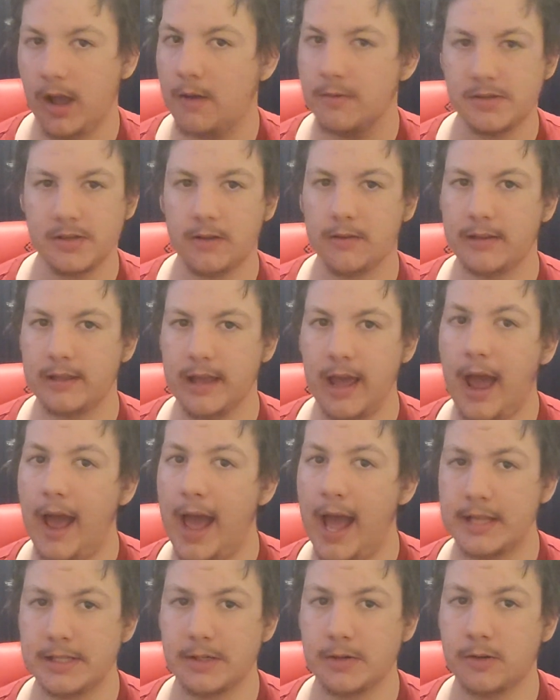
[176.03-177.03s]
I was only
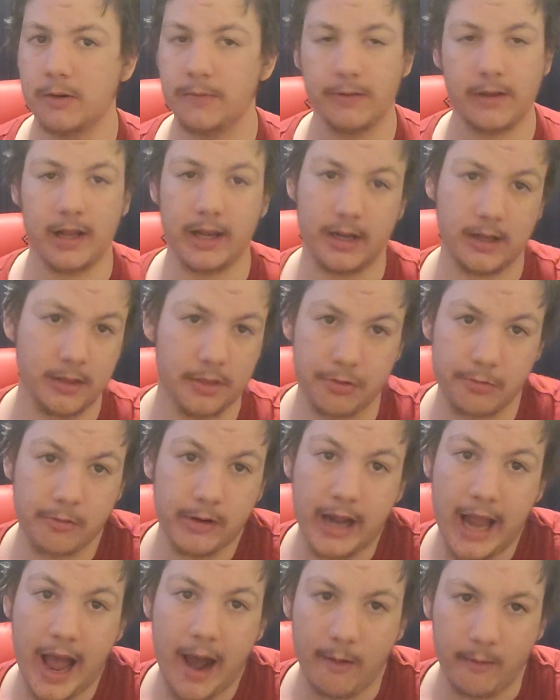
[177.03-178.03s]
at school for like
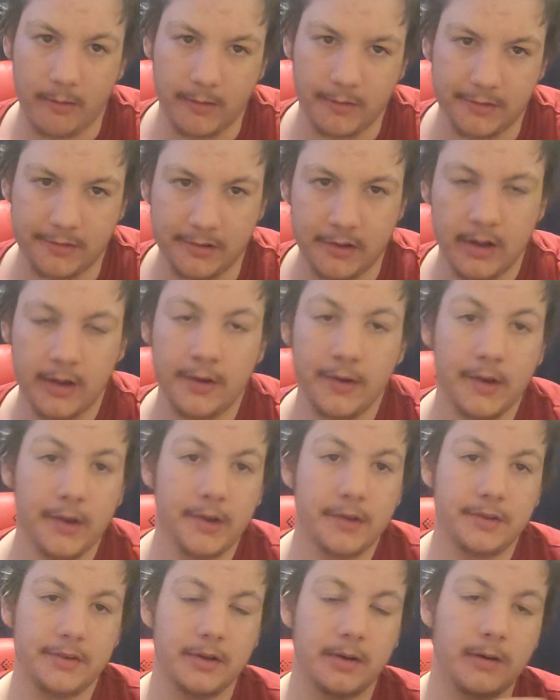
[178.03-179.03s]
3 hours.
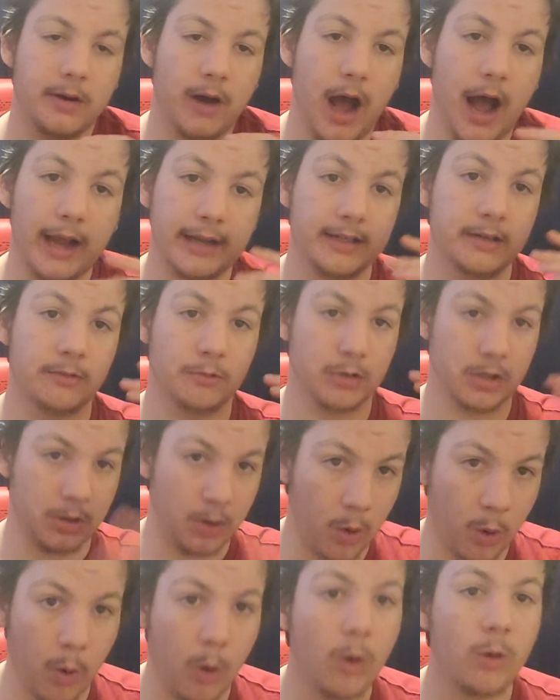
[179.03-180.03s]
So I could
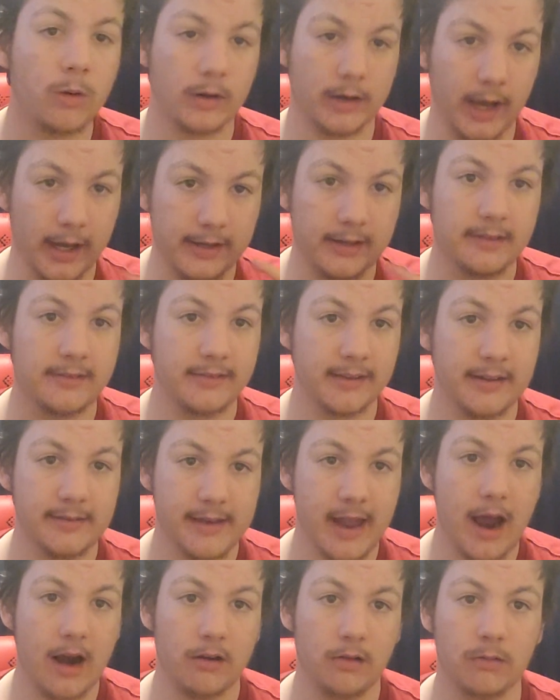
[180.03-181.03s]
record. I could sit
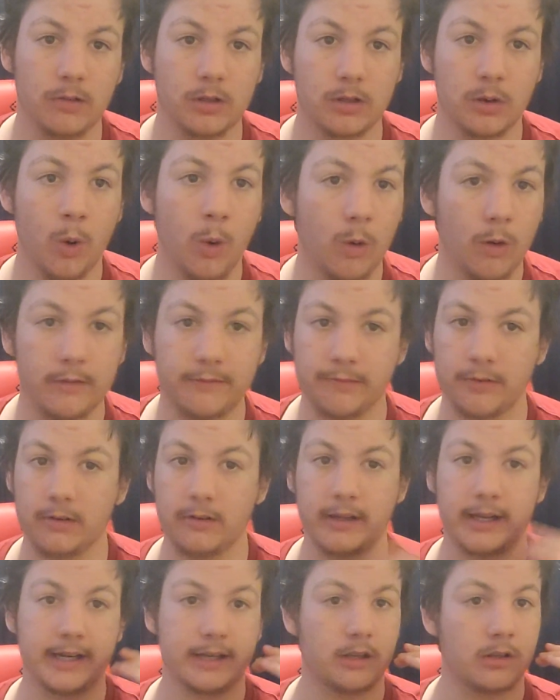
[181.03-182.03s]
down and record for
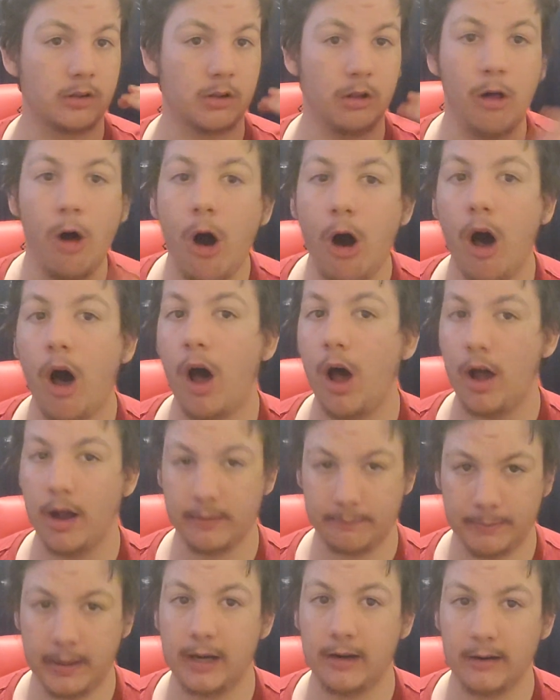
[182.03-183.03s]
like
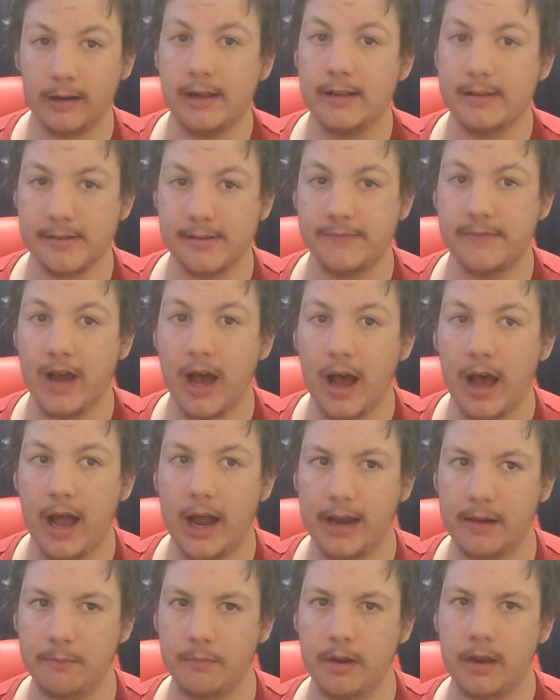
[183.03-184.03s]
long periods of
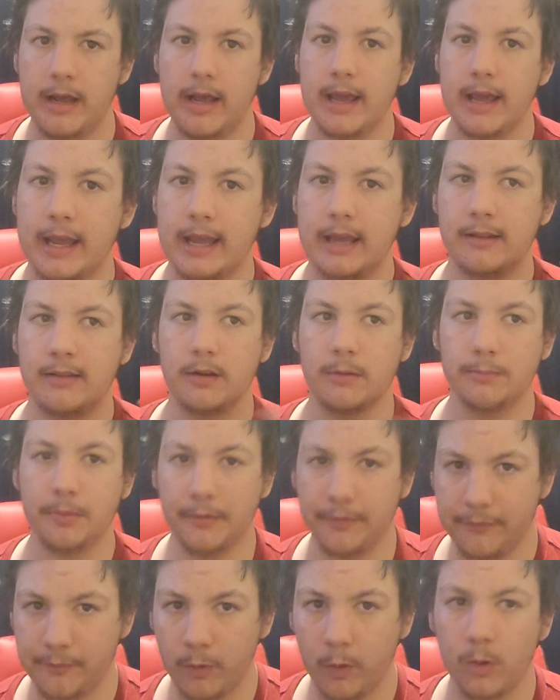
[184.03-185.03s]
time, either
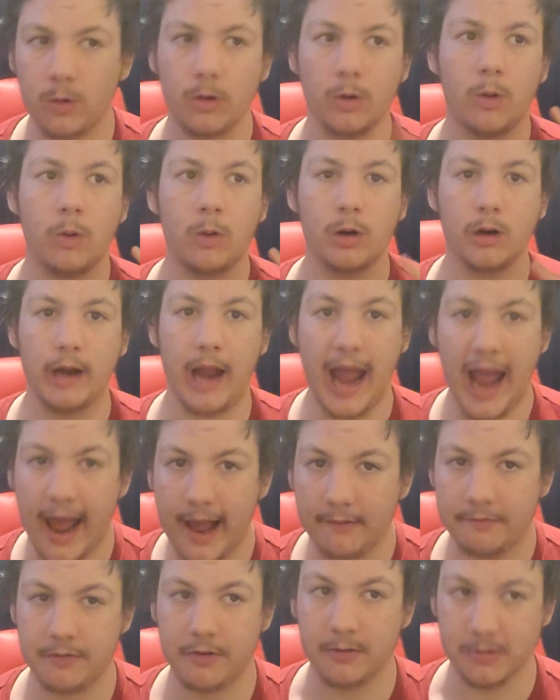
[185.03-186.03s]
before or
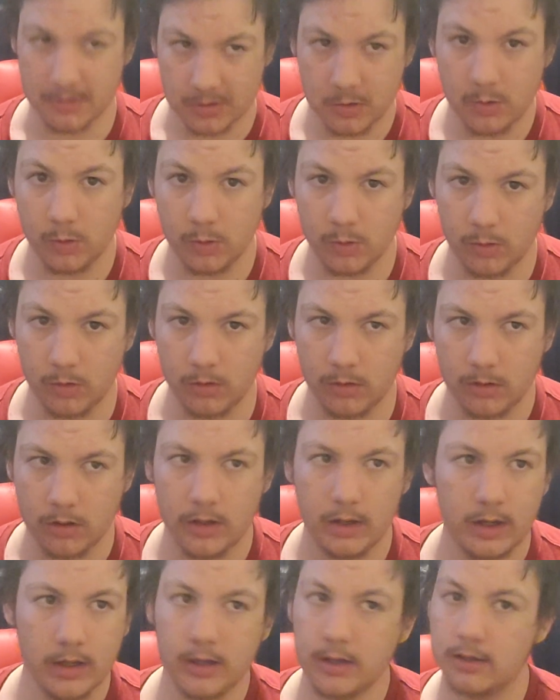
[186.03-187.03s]
after school,
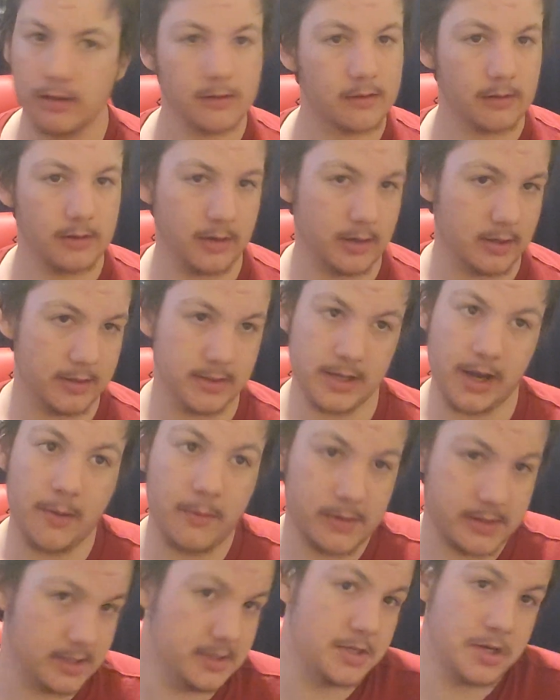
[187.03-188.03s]
because I
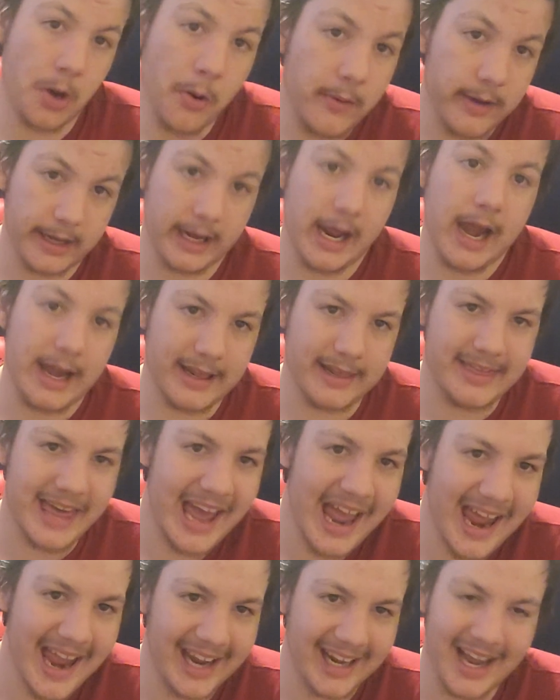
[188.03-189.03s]
wasn't doing
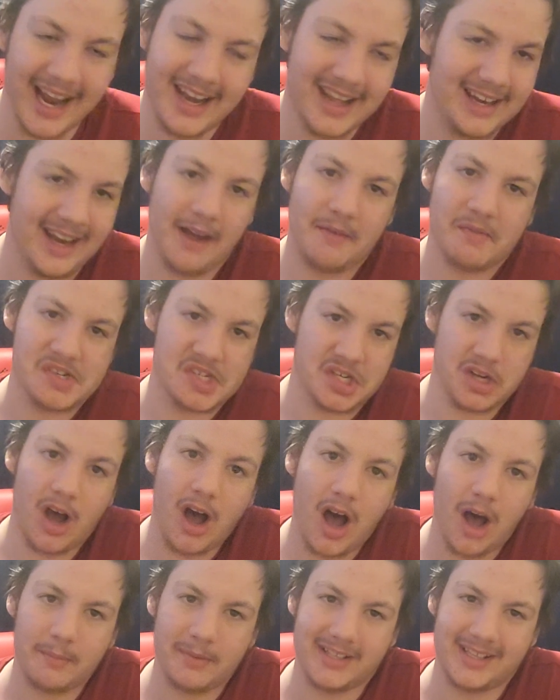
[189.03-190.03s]
anything. I didn't have a
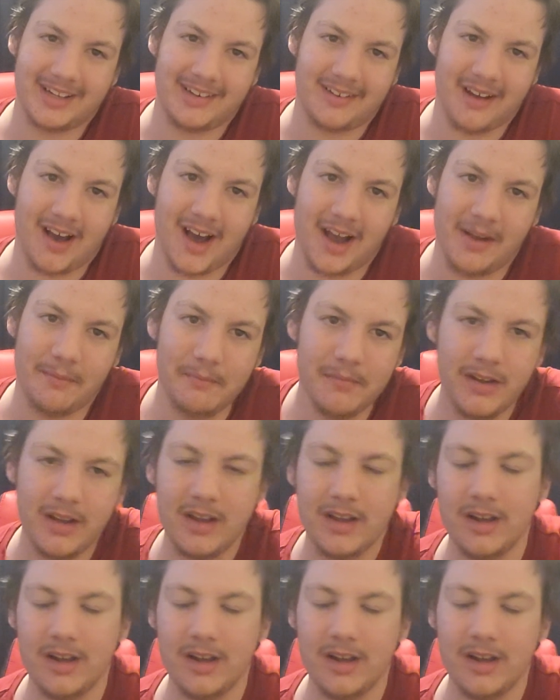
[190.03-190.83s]
job at the time.